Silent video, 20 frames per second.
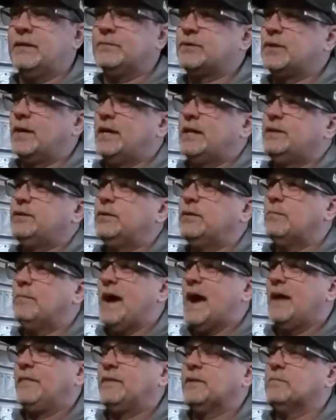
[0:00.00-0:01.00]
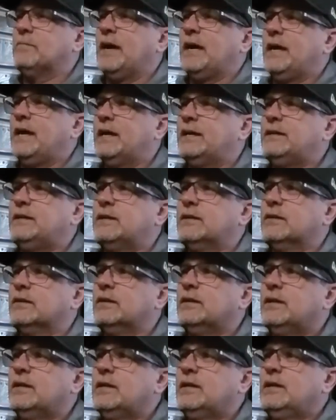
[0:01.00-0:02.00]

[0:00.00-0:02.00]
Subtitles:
I'm trying to do the math in my head here.